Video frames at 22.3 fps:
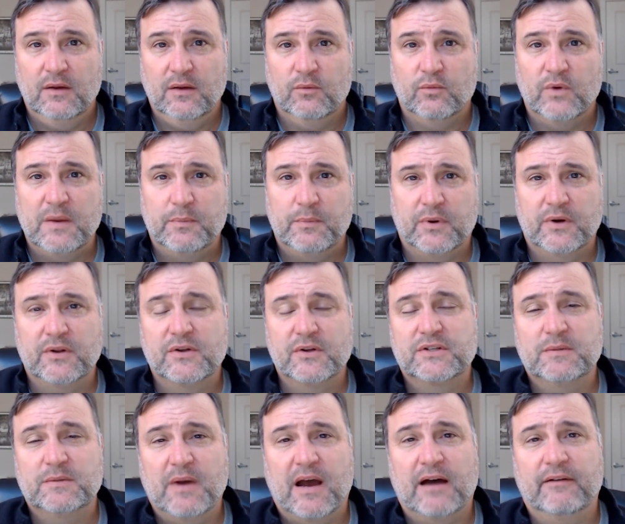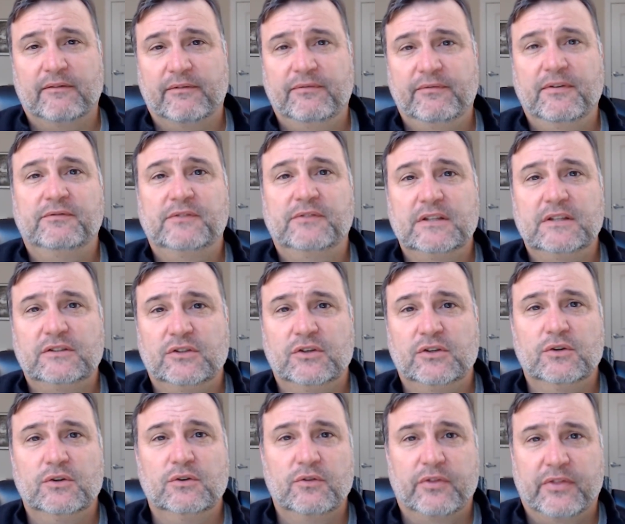We produce about
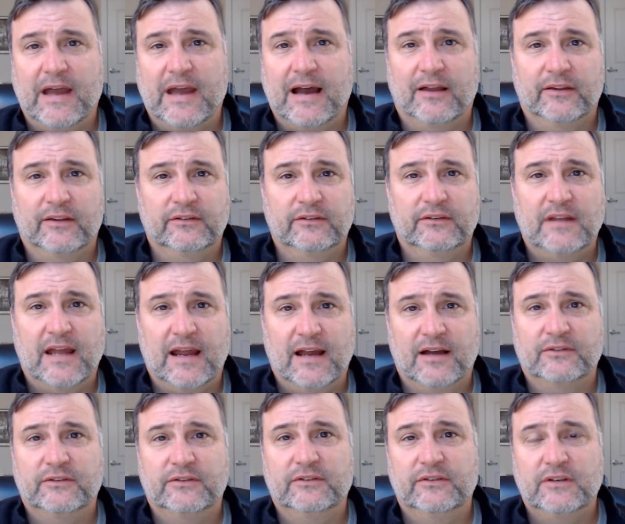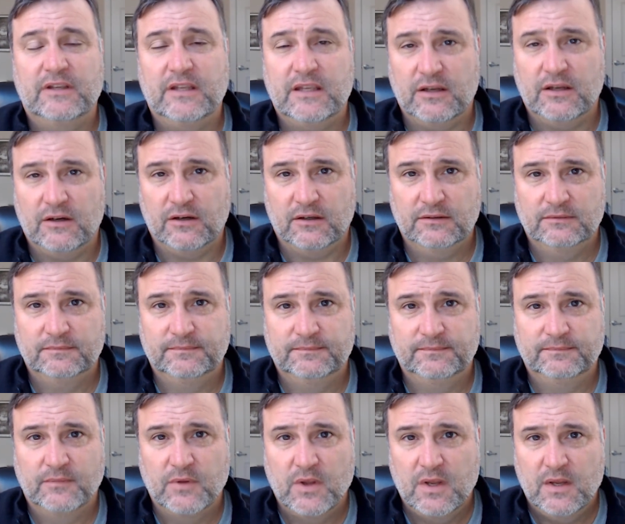52,000 ounces a year
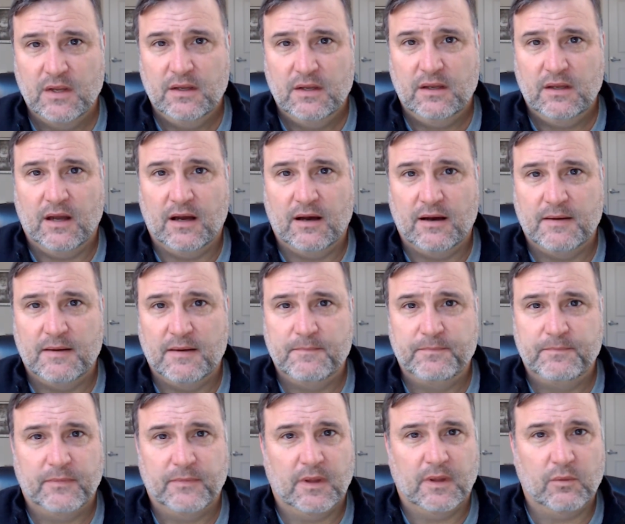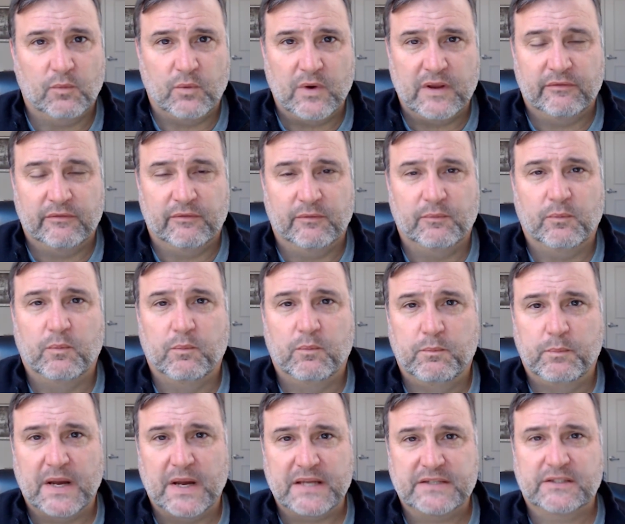um, we've
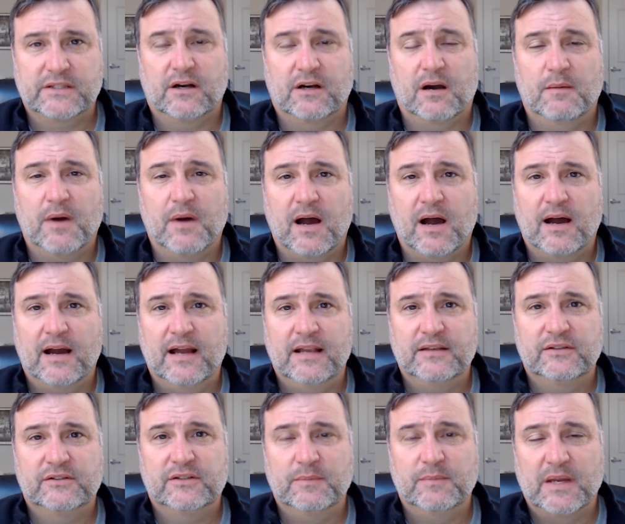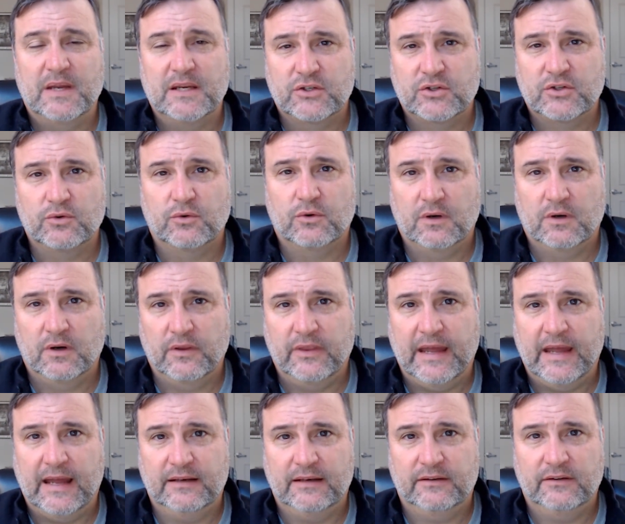busted our behinds to make sure
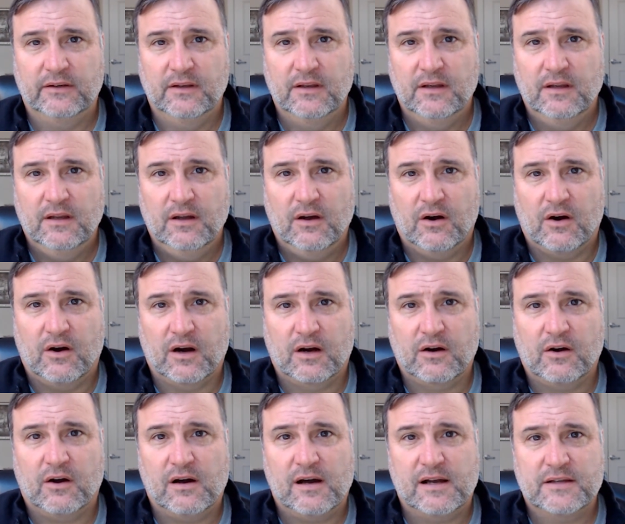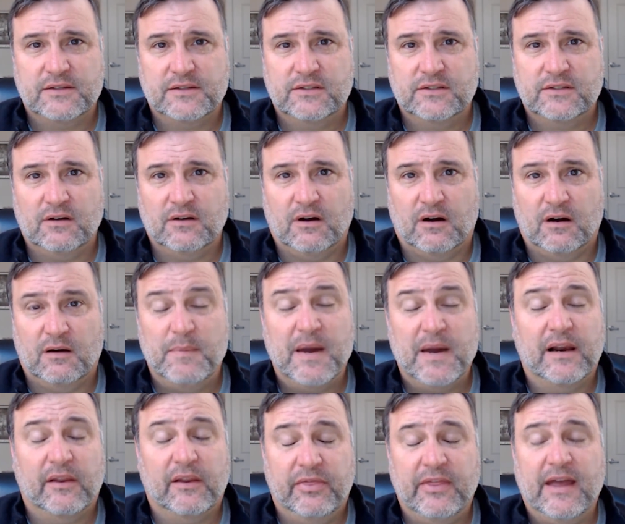that our costs are
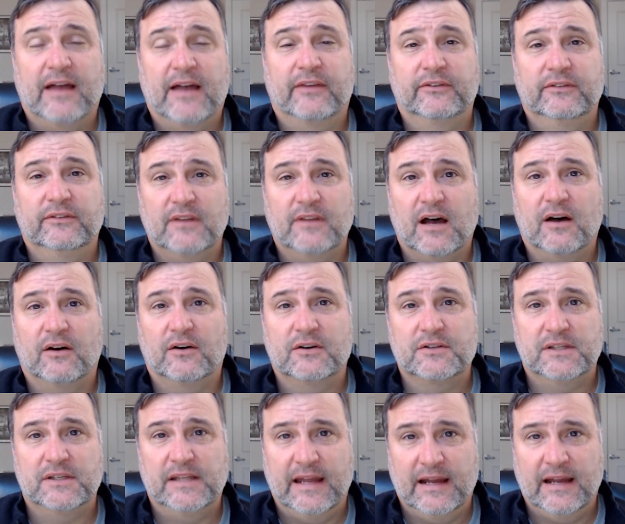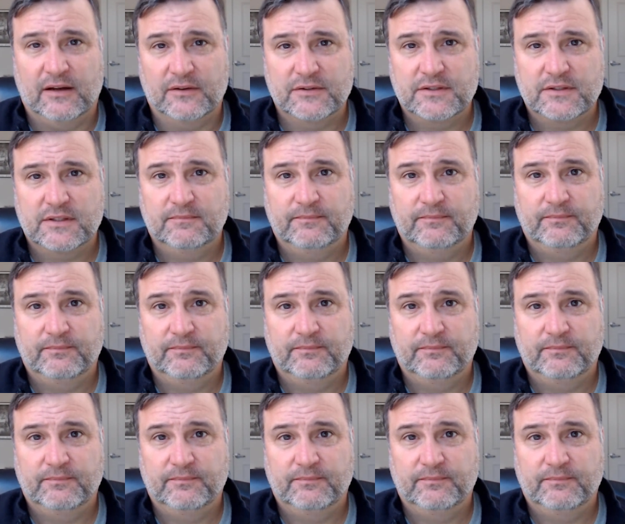about $1,000 an ounce.